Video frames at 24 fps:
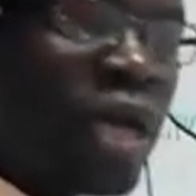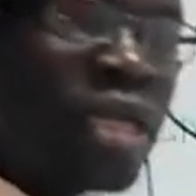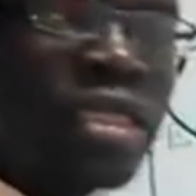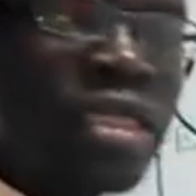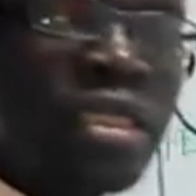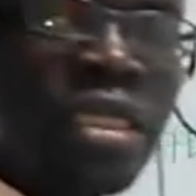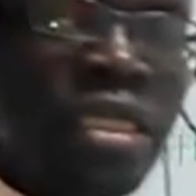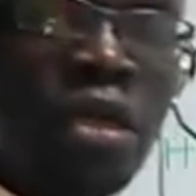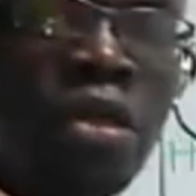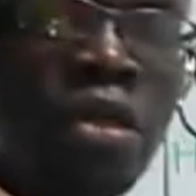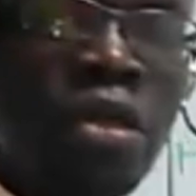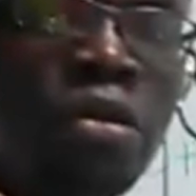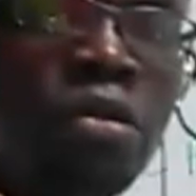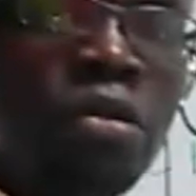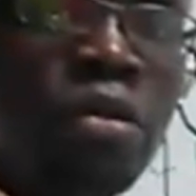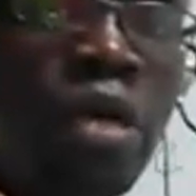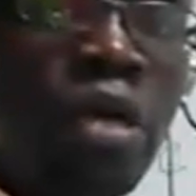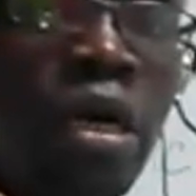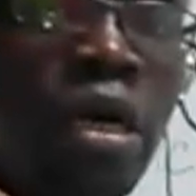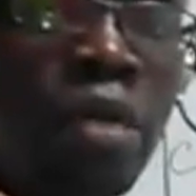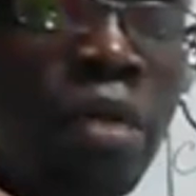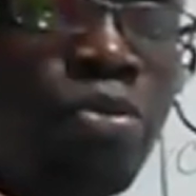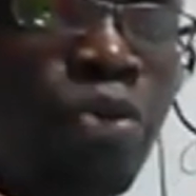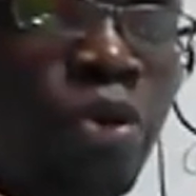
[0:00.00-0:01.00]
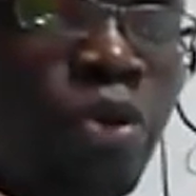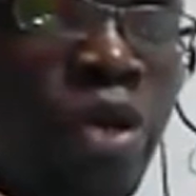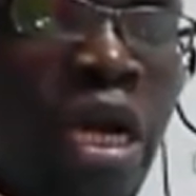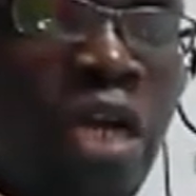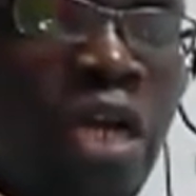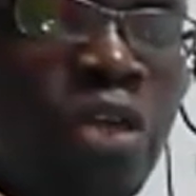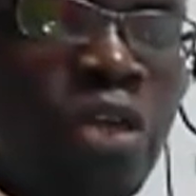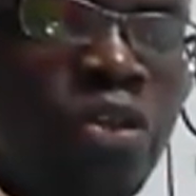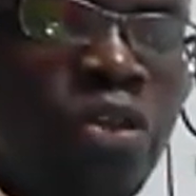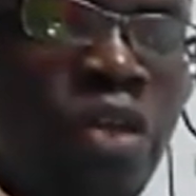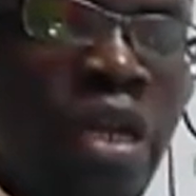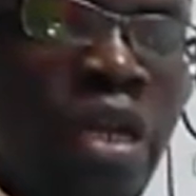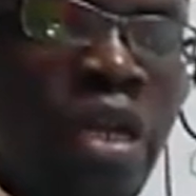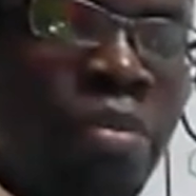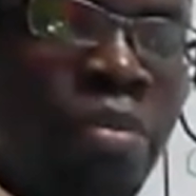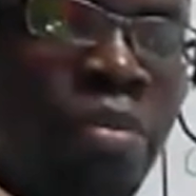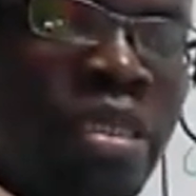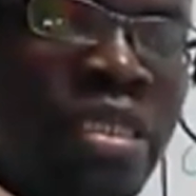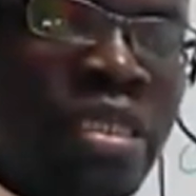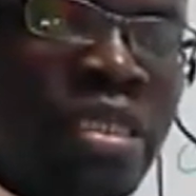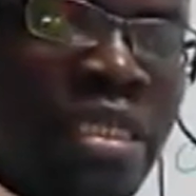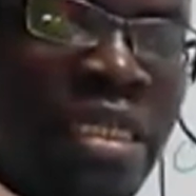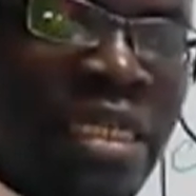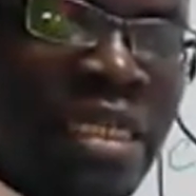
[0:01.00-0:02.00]
cell production are
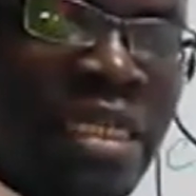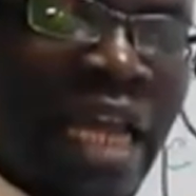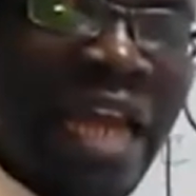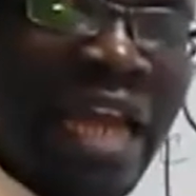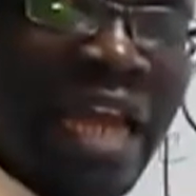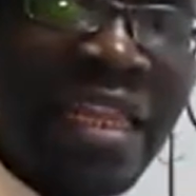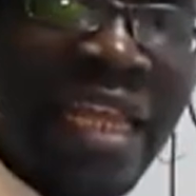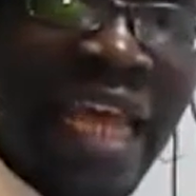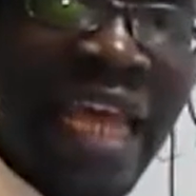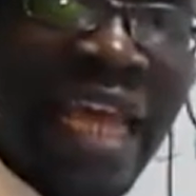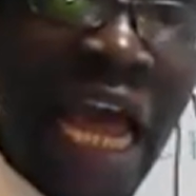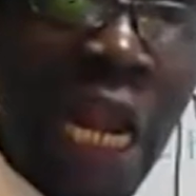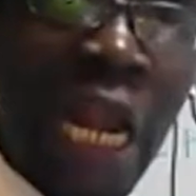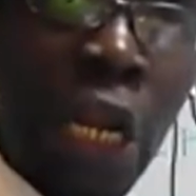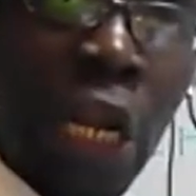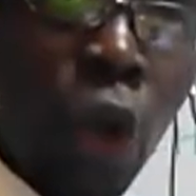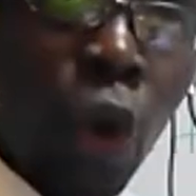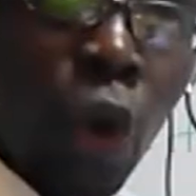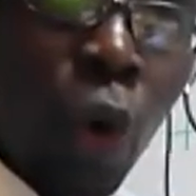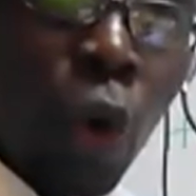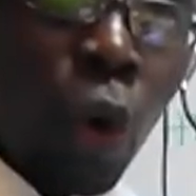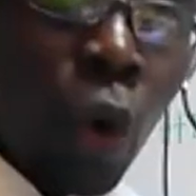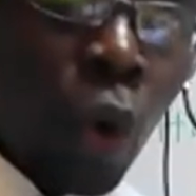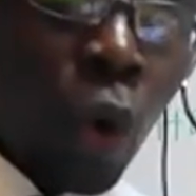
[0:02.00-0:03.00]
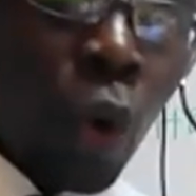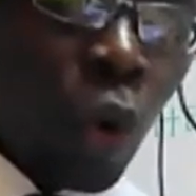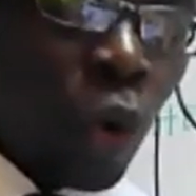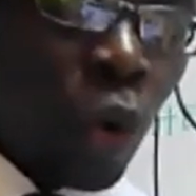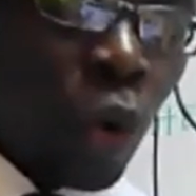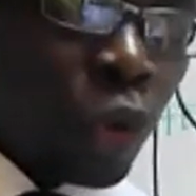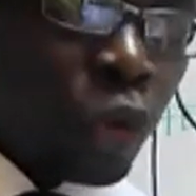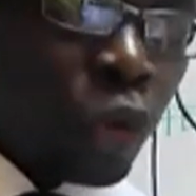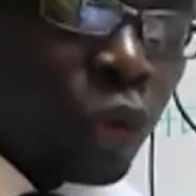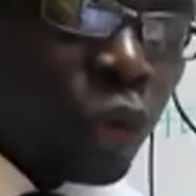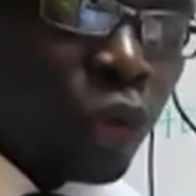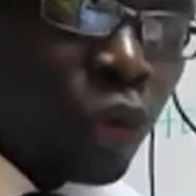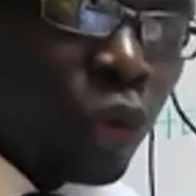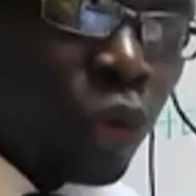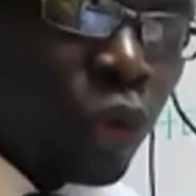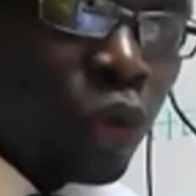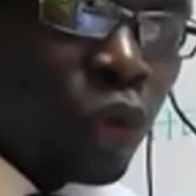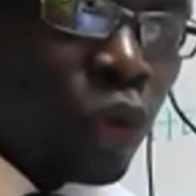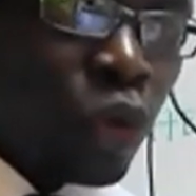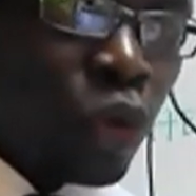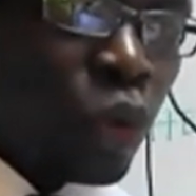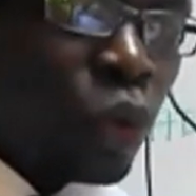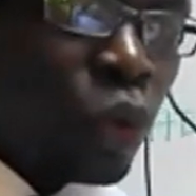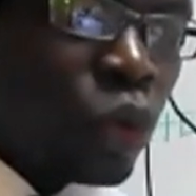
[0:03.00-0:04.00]
basically at their
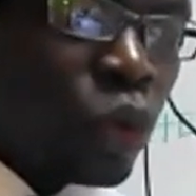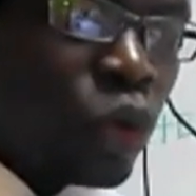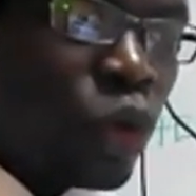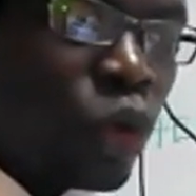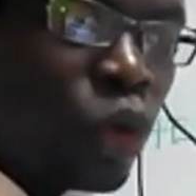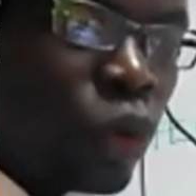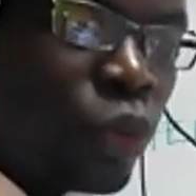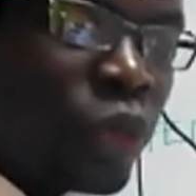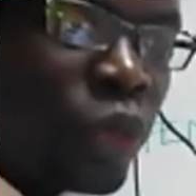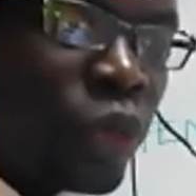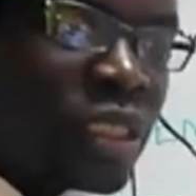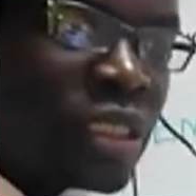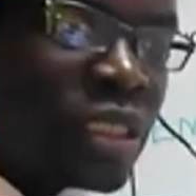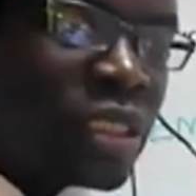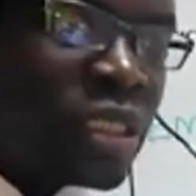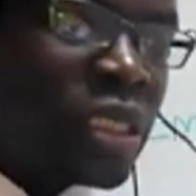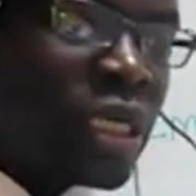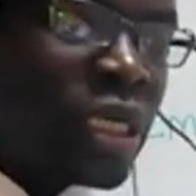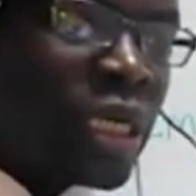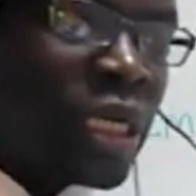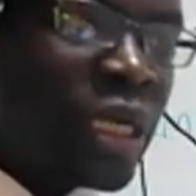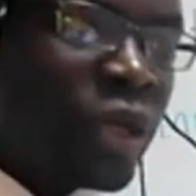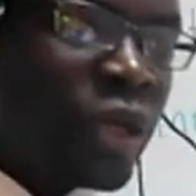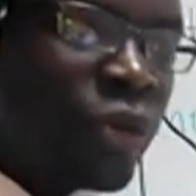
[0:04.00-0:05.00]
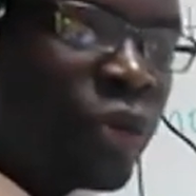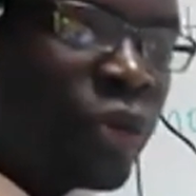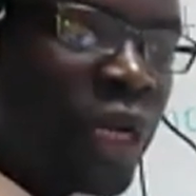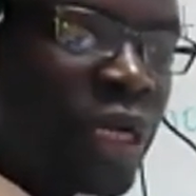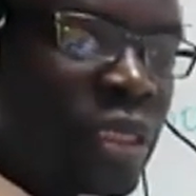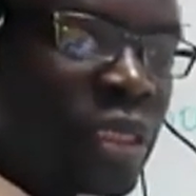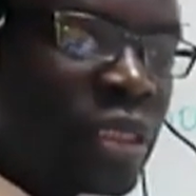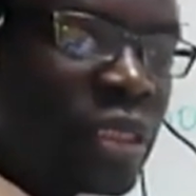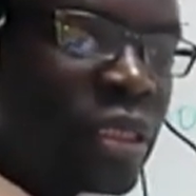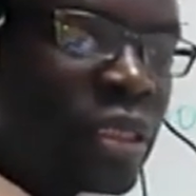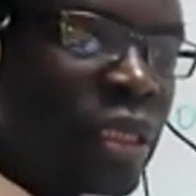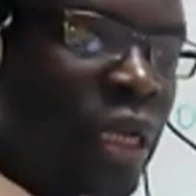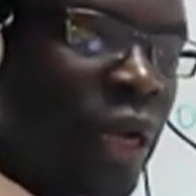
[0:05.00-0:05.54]
lowest rate.